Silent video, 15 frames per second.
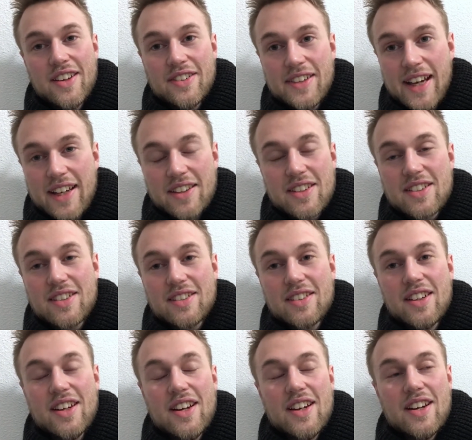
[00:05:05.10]
that
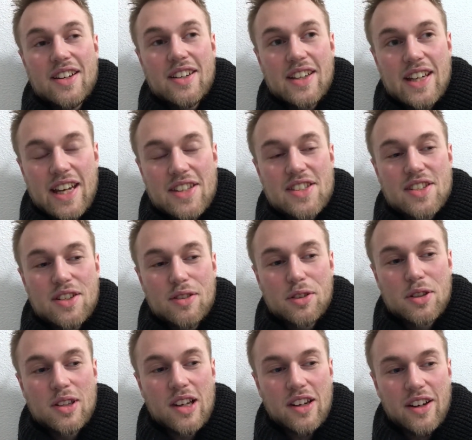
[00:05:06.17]
gets
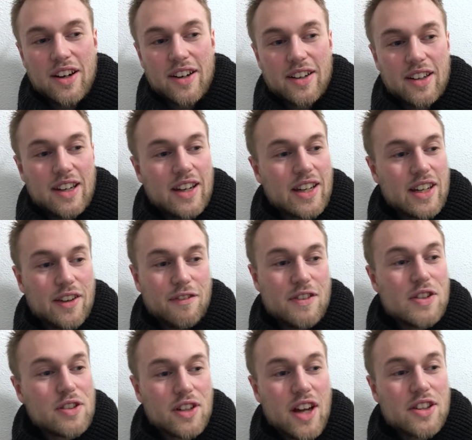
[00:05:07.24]
you to learn. Like, if
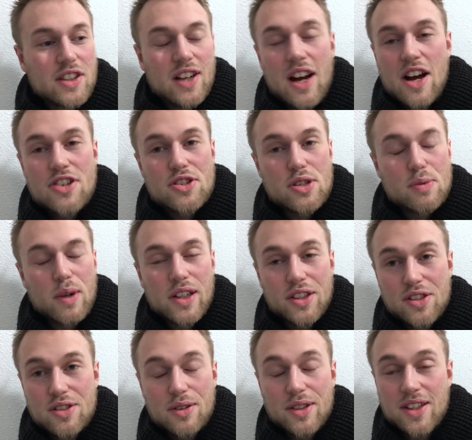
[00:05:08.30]
you're not conscious while
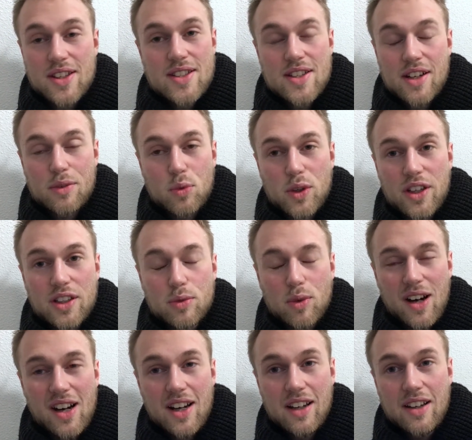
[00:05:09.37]
you do it, it's not
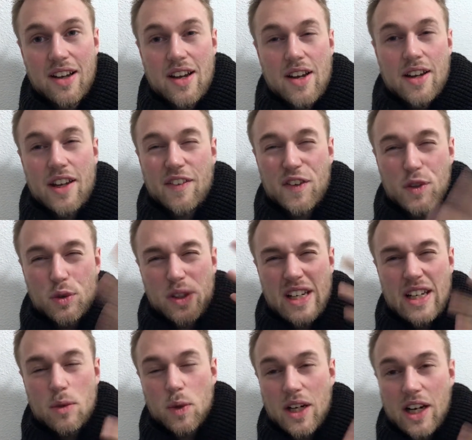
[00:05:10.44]
worthwhile. If you
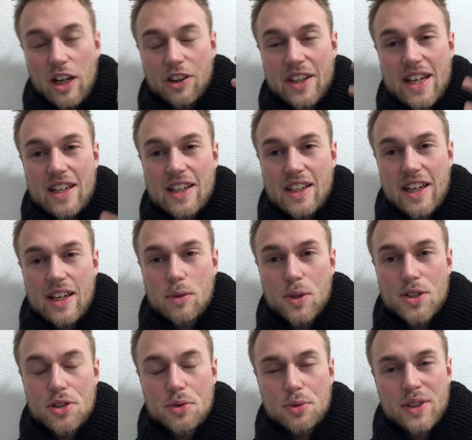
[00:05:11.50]
read without taking in
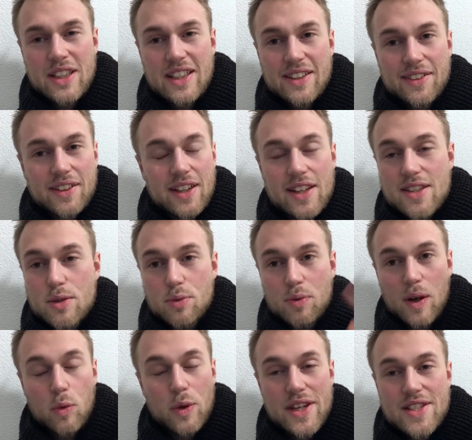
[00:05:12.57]
what you read, it's
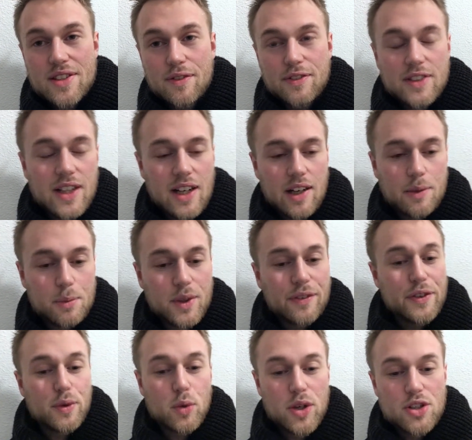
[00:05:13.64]
a waste of time.
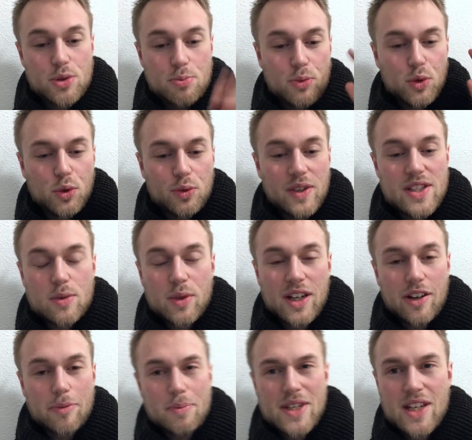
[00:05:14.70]
If you watch movies
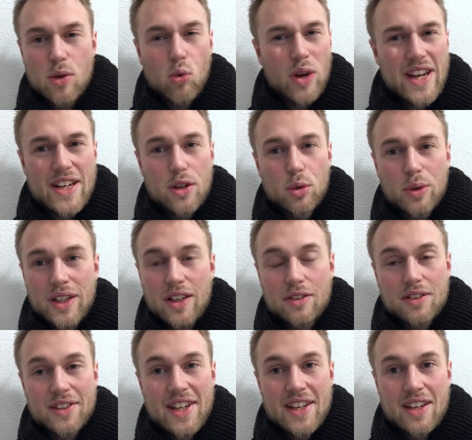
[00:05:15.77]
without being awake,
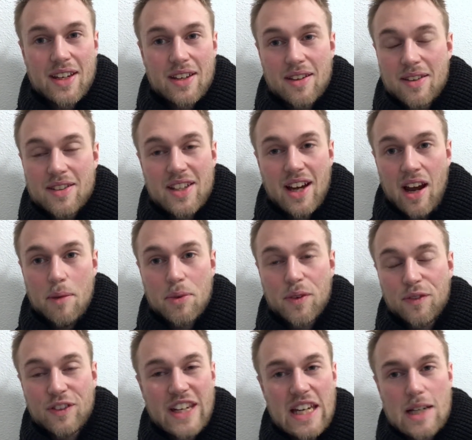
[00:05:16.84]
without taking time to
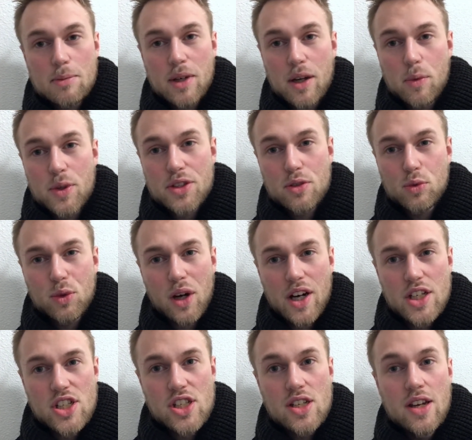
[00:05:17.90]
think about what you
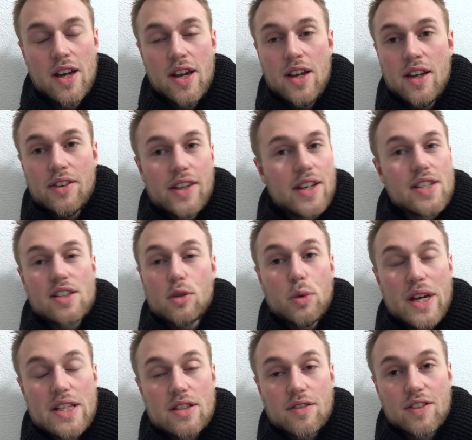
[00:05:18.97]
watch, then it's a
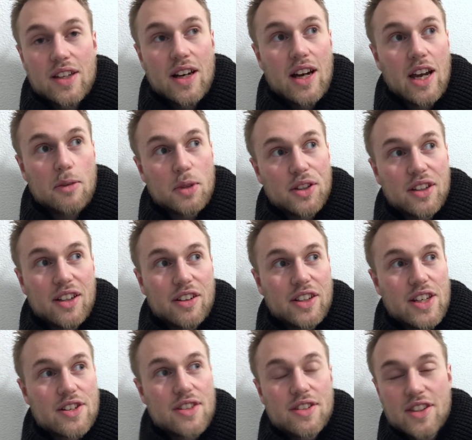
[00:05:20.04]
waste of time, you know.
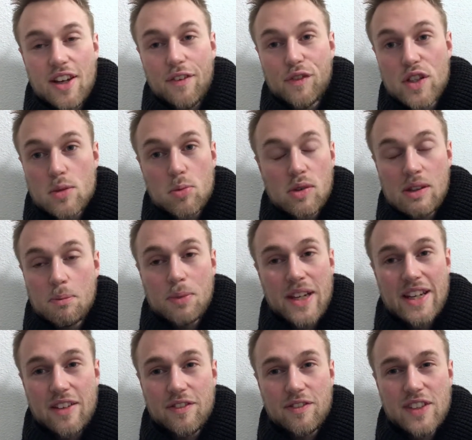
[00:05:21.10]
There's a difference between
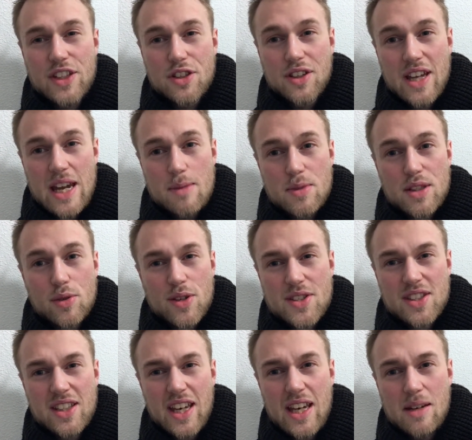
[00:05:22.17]
playing video games to
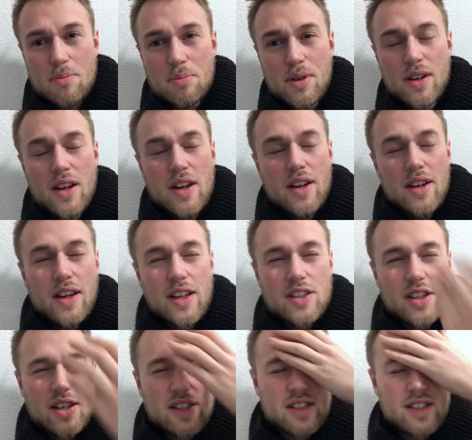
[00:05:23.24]
escape and
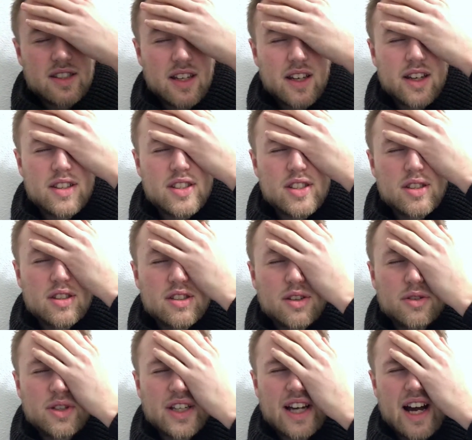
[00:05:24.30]
just
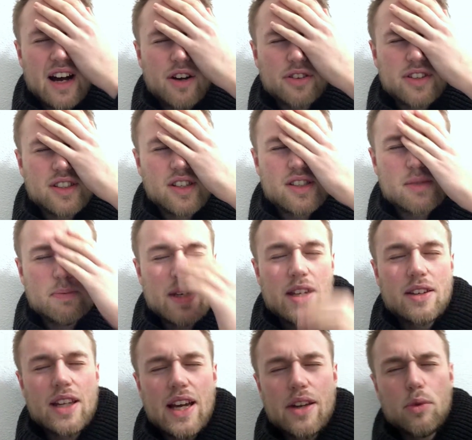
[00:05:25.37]
zoning out and just
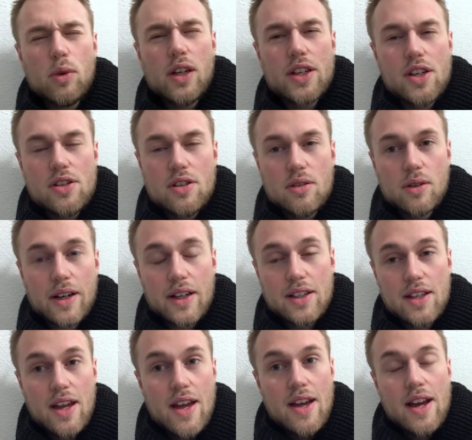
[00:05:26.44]
being dead while you do
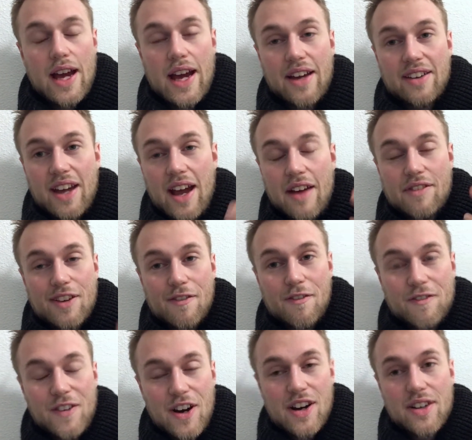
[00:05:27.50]
it, and having
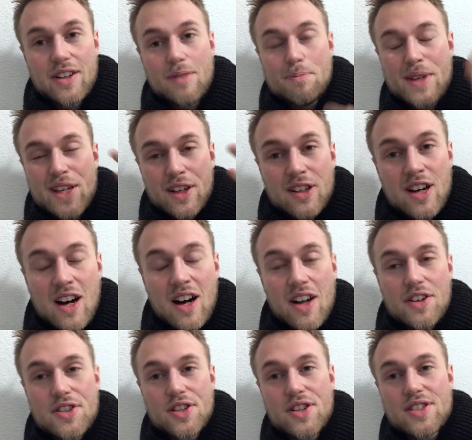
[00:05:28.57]
fun and being
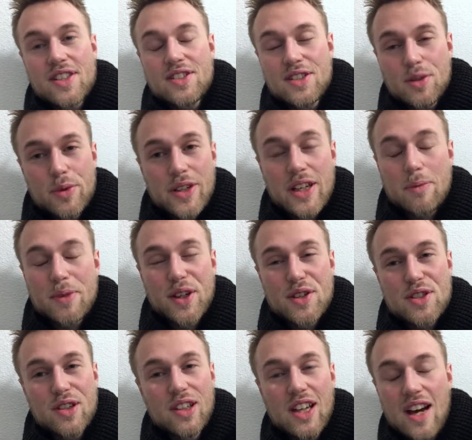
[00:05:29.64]
conscious and doing it
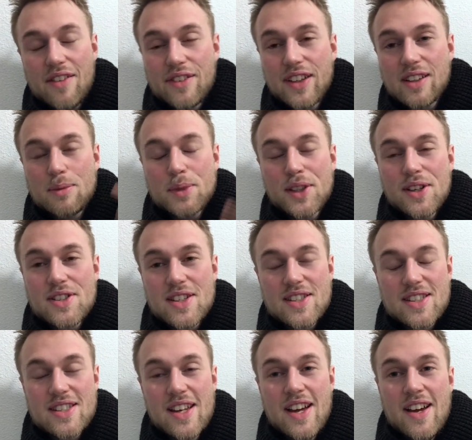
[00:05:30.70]
because you love it and because
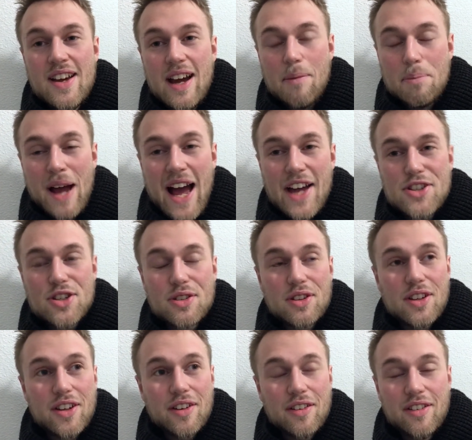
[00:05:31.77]
it's a passion
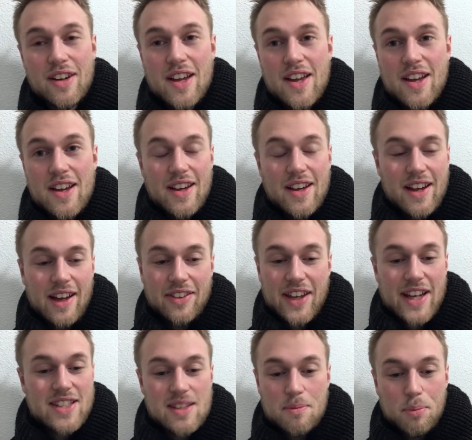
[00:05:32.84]
to you. And
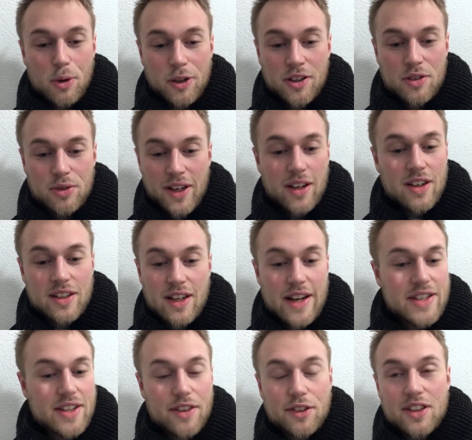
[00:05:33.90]
that's important to
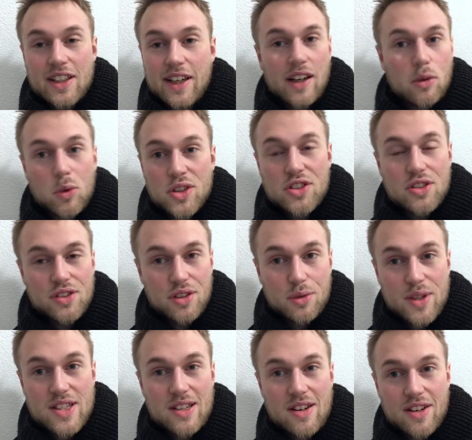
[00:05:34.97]
recognize. I don't care what you do
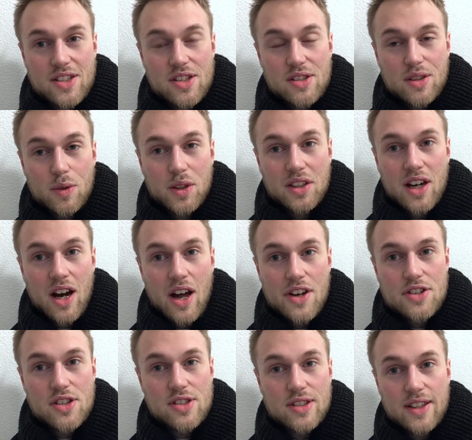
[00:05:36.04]
as long as you do it
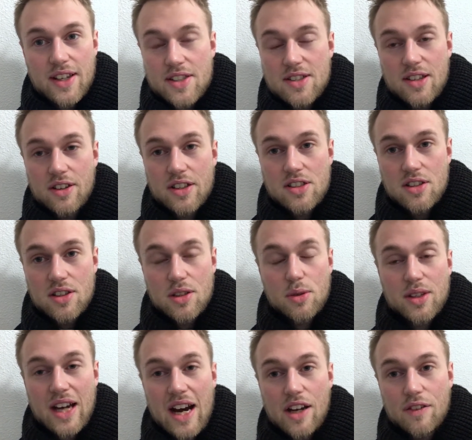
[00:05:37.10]
consciously, as long as you do
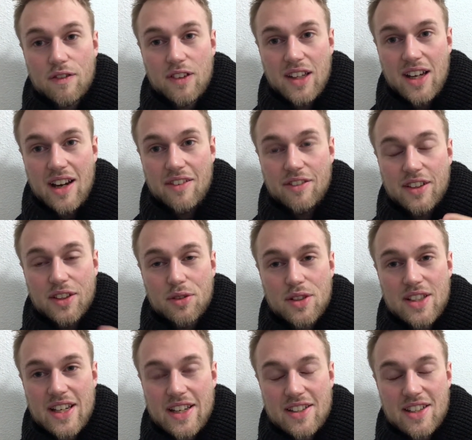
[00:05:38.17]
it out of love and
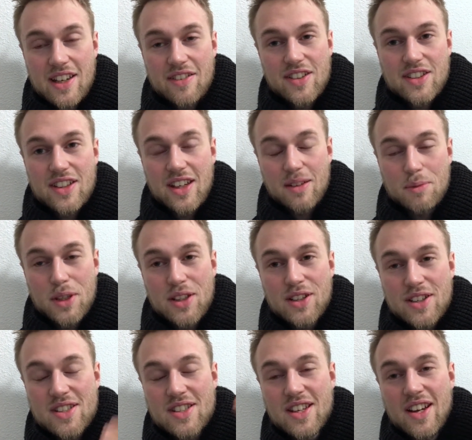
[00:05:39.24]
creativity and
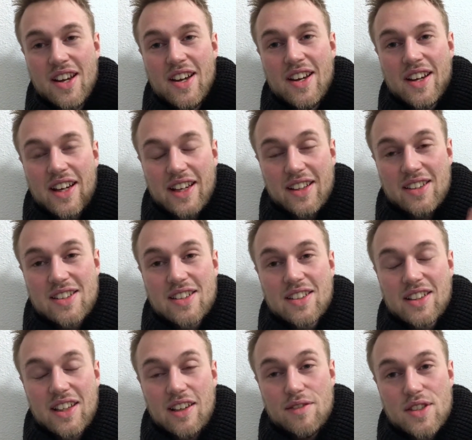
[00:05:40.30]
because
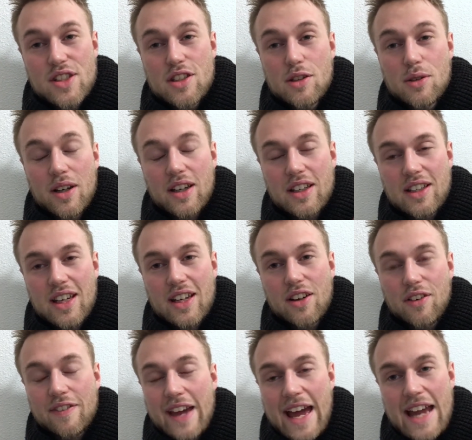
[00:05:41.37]
it gives you a kick
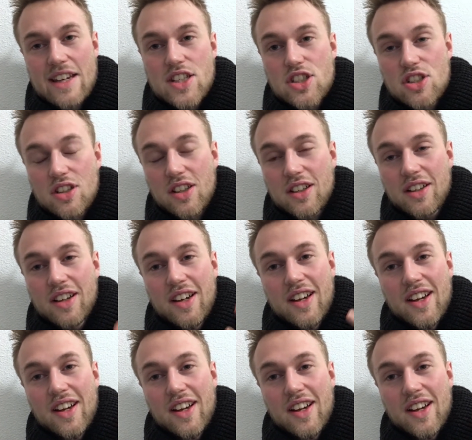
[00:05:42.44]
of energy.